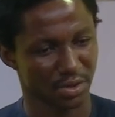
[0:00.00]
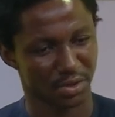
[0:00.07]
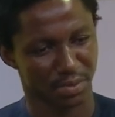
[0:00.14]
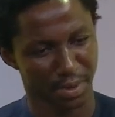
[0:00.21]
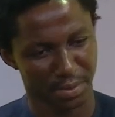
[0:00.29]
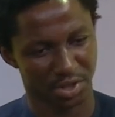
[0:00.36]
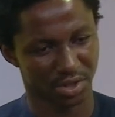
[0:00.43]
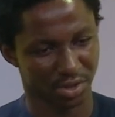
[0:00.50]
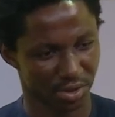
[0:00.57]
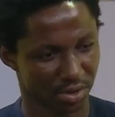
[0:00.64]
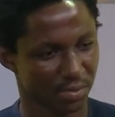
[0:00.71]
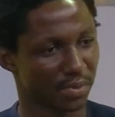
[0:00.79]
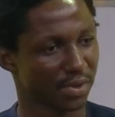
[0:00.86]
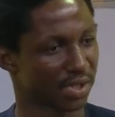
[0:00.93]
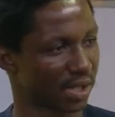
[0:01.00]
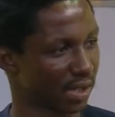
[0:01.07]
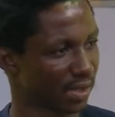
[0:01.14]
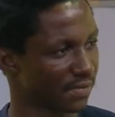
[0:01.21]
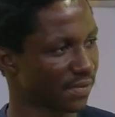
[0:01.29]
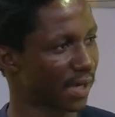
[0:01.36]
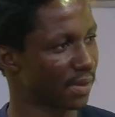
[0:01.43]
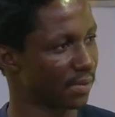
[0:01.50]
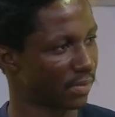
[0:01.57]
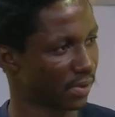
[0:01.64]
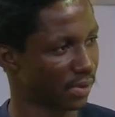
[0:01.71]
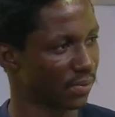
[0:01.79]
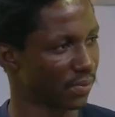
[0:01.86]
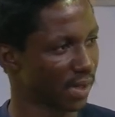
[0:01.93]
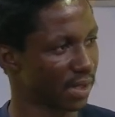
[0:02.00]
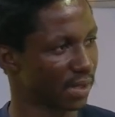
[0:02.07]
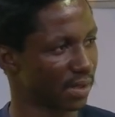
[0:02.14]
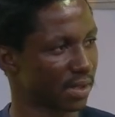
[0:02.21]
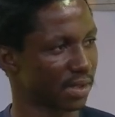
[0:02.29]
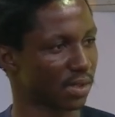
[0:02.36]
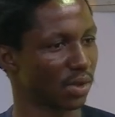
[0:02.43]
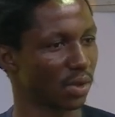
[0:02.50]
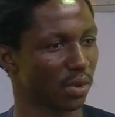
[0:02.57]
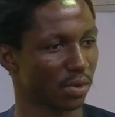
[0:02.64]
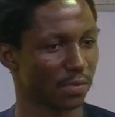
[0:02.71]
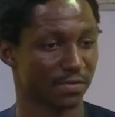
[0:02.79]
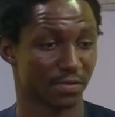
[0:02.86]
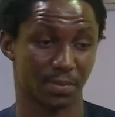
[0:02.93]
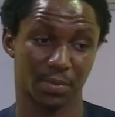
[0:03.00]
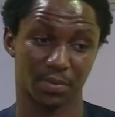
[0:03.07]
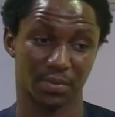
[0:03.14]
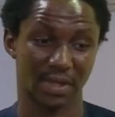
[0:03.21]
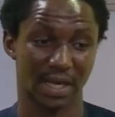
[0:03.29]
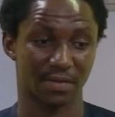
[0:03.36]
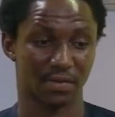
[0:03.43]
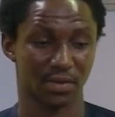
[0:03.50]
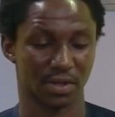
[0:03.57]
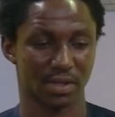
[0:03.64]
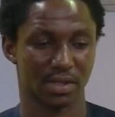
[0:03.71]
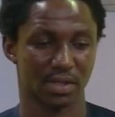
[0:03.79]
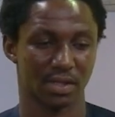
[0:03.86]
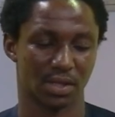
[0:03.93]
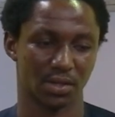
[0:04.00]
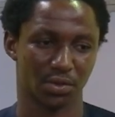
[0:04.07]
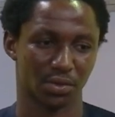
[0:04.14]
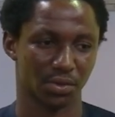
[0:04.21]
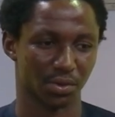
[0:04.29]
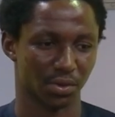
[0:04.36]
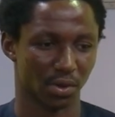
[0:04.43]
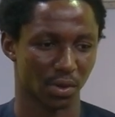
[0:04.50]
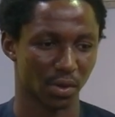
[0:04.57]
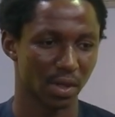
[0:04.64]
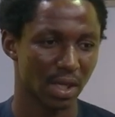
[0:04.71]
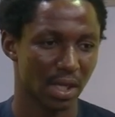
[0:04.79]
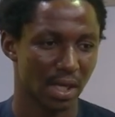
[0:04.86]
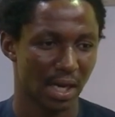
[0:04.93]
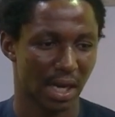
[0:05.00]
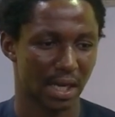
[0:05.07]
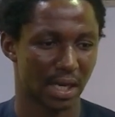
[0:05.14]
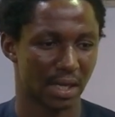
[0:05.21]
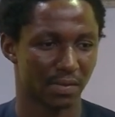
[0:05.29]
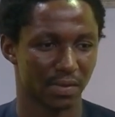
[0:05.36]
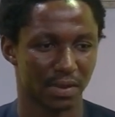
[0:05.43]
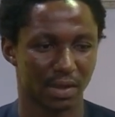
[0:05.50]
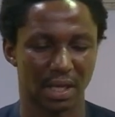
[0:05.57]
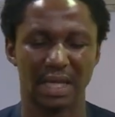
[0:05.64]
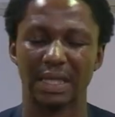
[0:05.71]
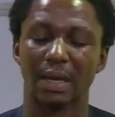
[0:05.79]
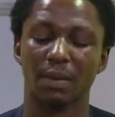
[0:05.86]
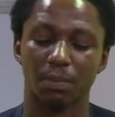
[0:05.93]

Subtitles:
Maybe short projects, fine, but when it's, people that have not seen you, and everything like that.